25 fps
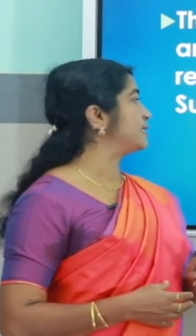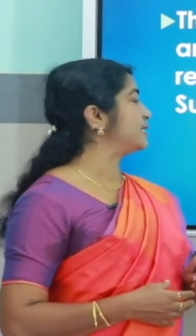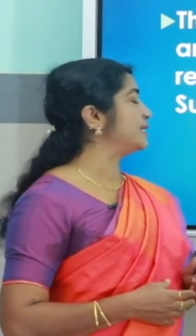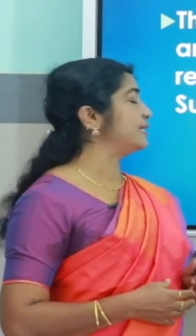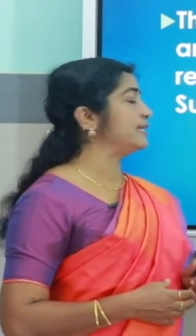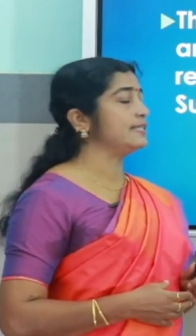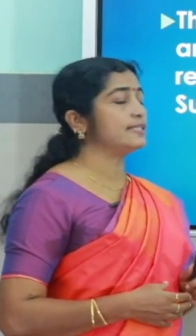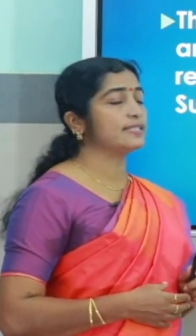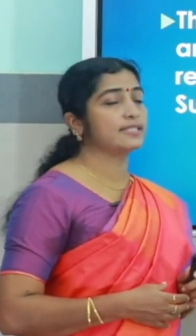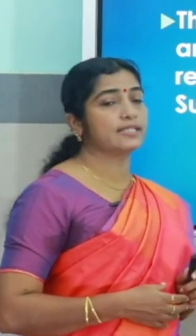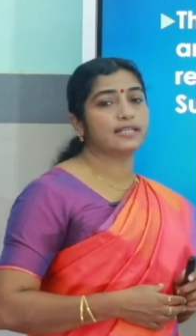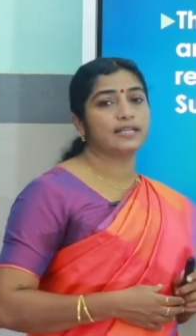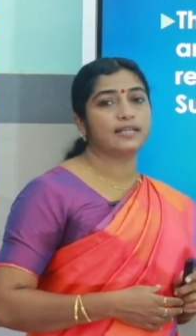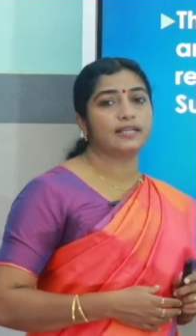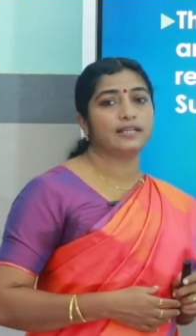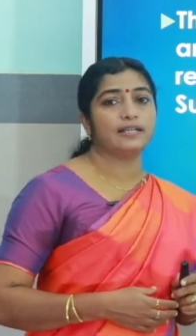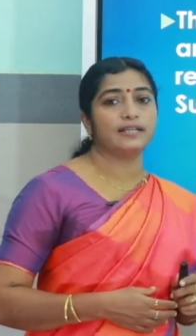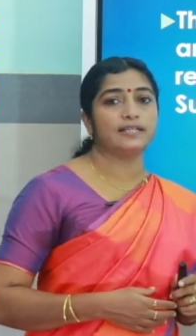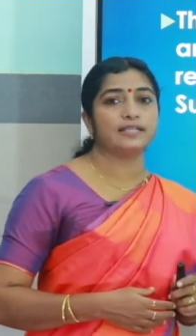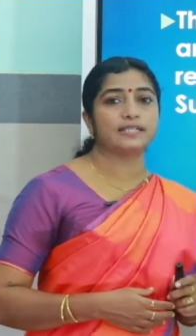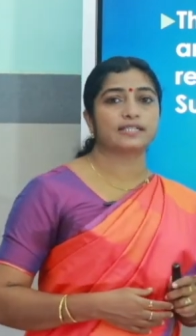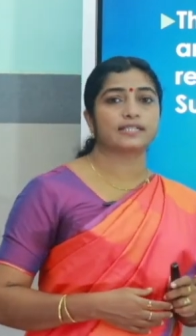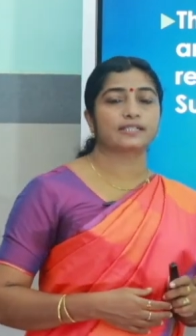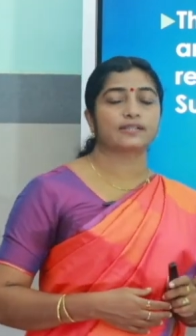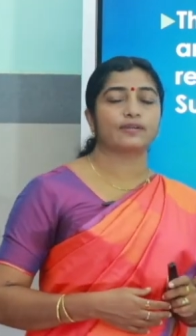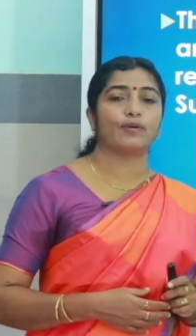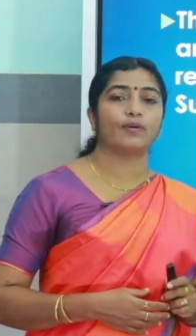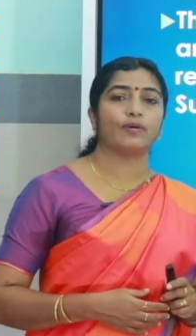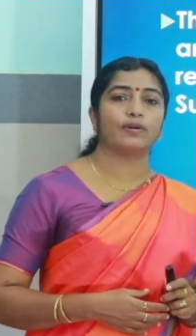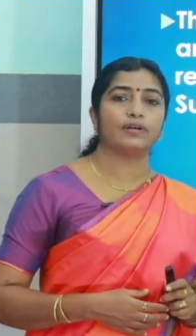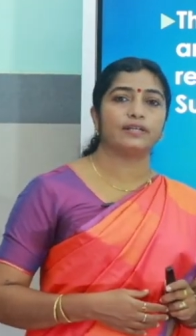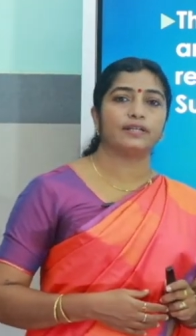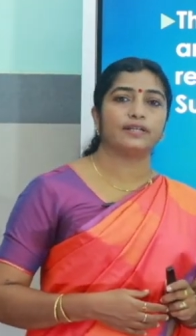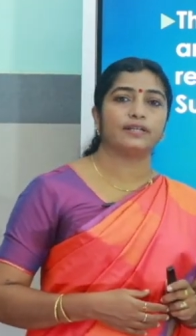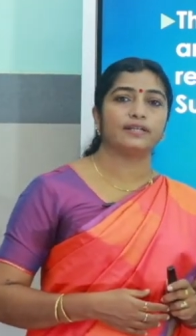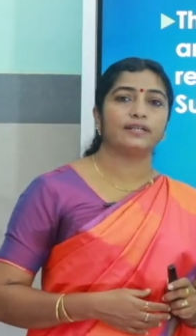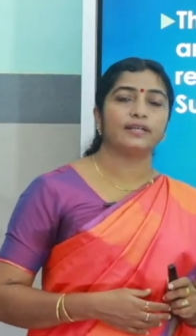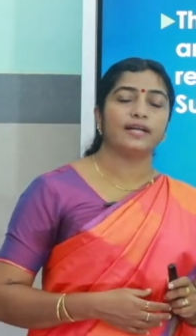It is
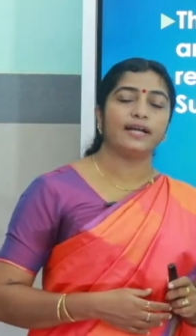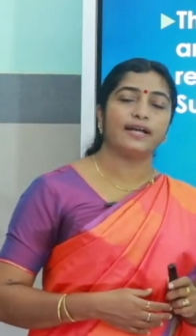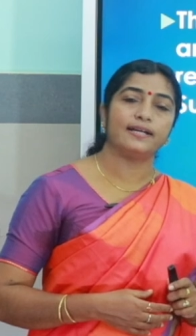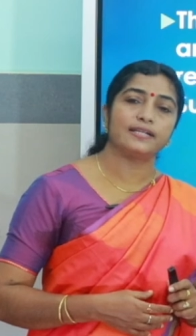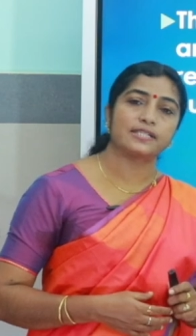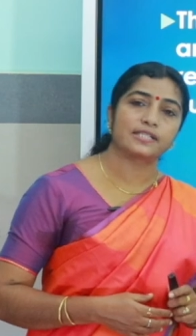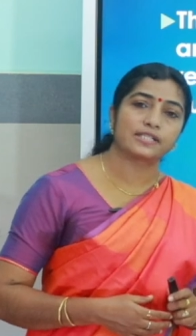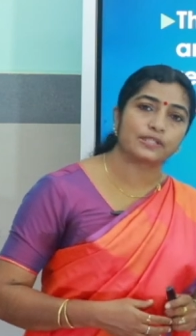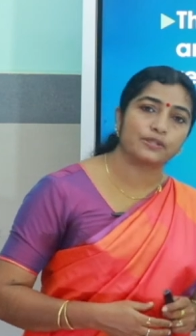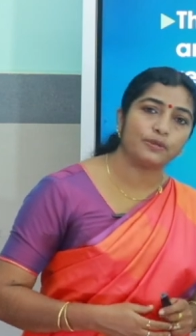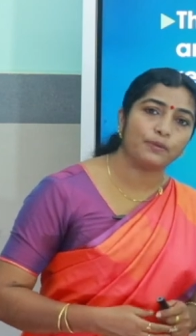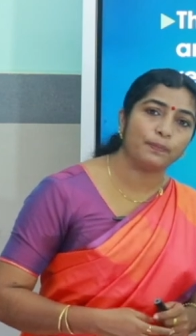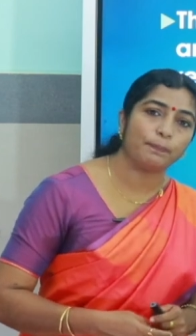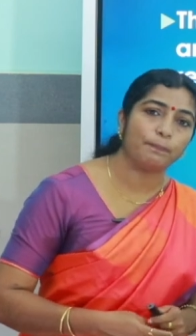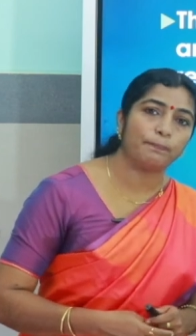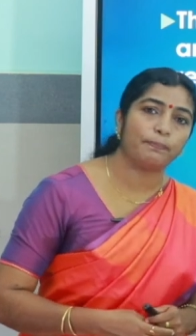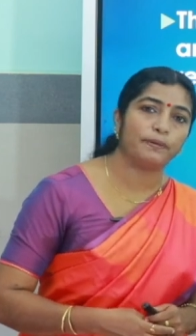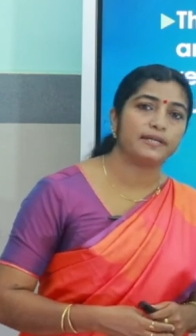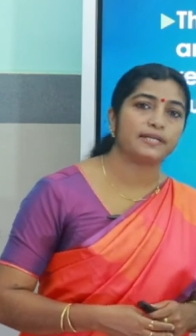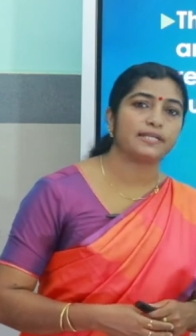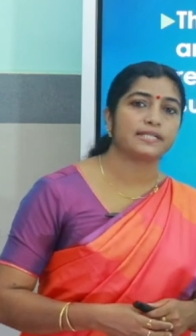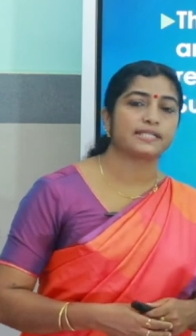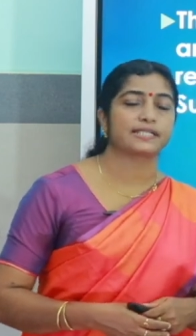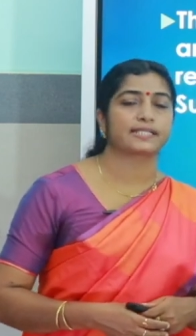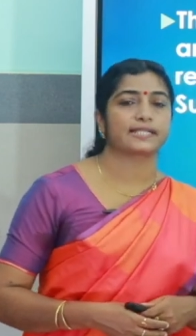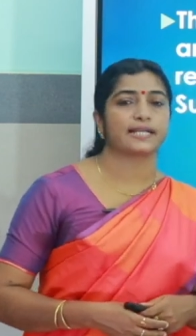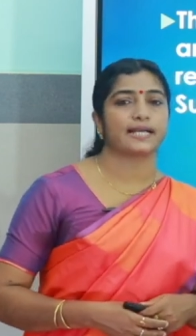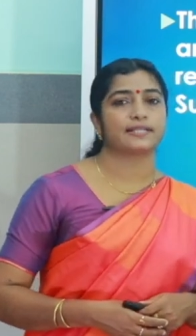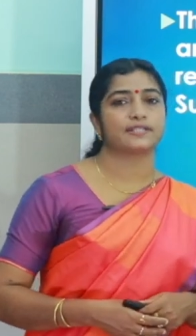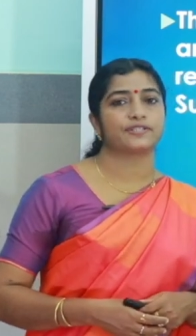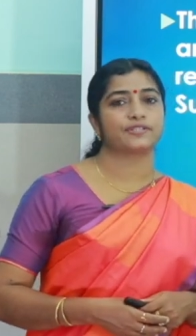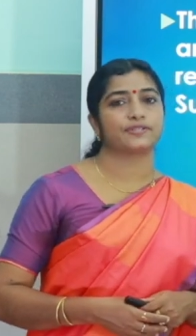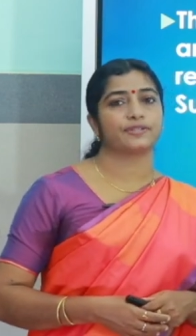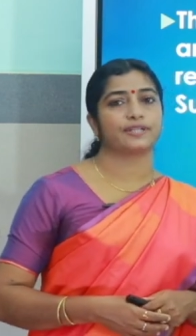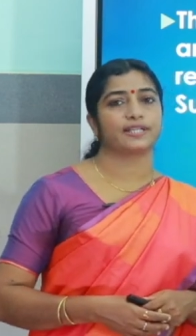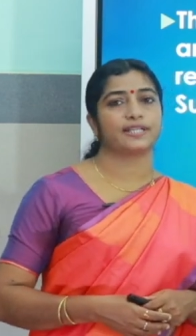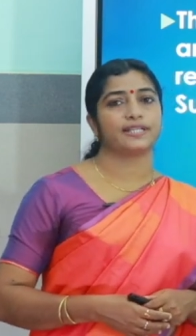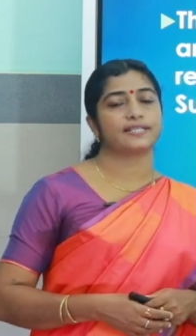called a
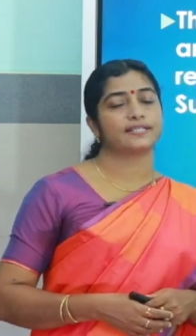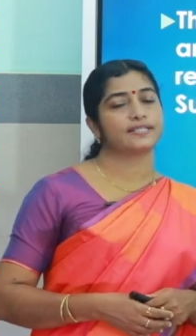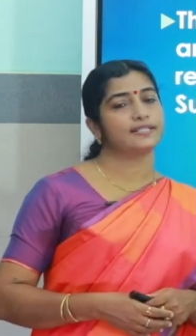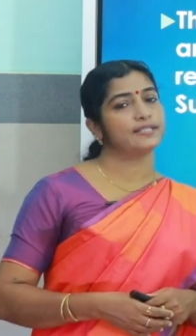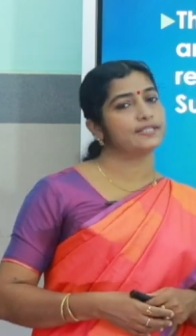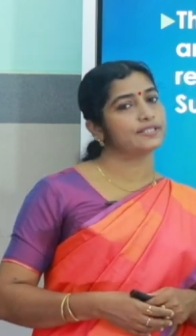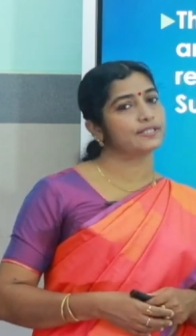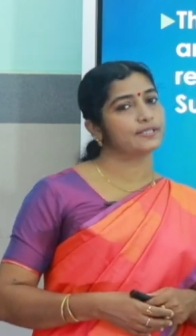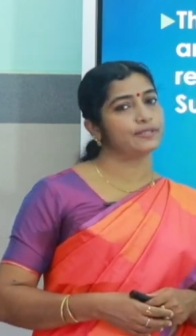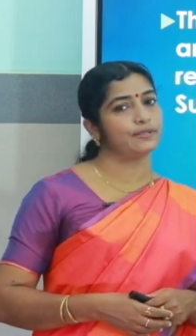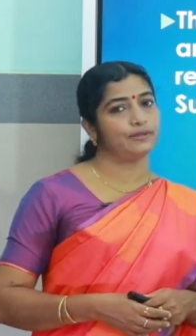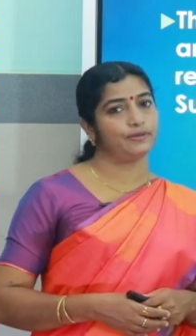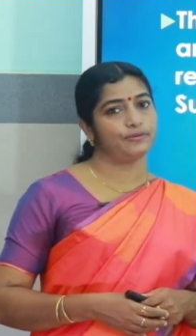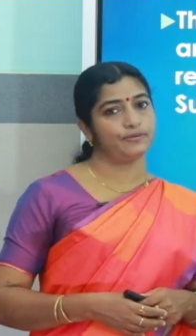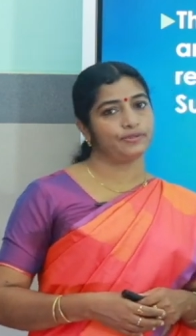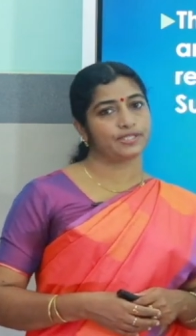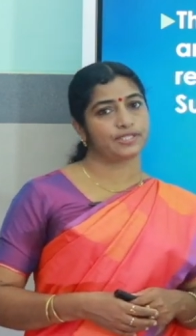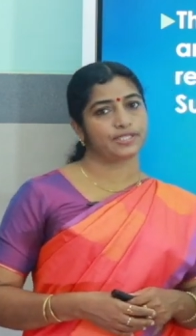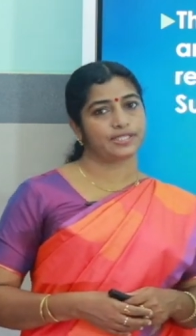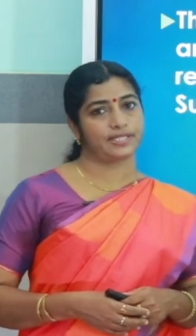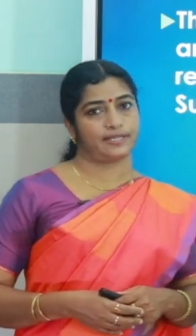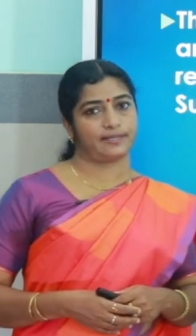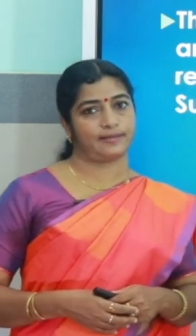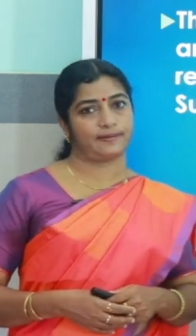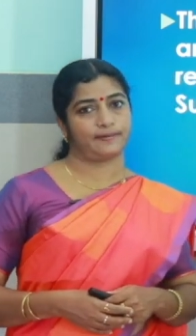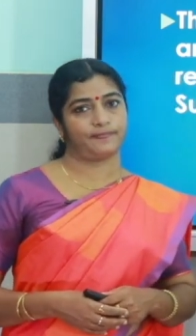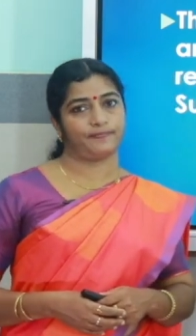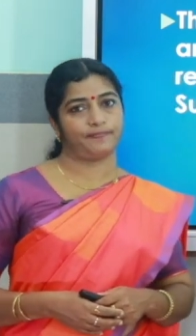supersaturated solution.